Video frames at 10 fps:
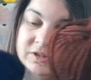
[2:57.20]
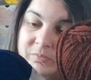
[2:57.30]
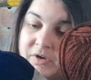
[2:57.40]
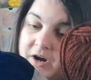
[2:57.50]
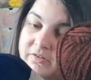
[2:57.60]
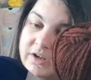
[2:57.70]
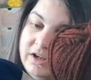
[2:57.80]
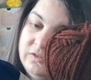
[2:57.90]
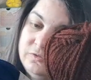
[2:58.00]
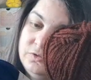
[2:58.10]
in the brown
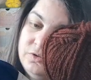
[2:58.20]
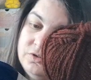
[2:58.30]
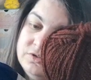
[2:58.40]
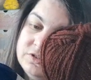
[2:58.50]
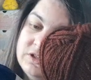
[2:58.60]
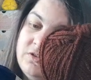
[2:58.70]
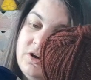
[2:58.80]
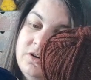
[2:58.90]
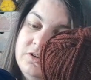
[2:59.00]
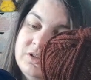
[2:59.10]
and
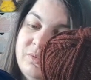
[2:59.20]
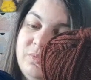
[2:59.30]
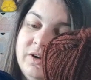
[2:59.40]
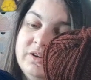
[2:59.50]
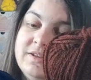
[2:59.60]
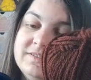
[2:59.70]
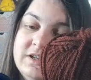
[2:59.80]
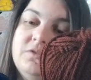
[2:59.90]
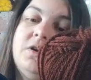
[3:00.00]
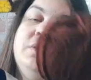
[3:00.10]

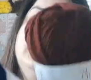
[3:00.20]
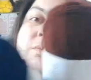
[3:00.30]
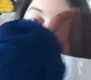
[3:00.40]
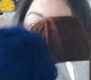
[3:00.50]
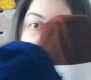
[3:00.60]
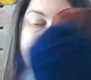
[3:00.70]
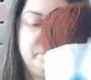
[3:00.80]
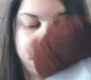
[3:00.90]
40110 in the blue.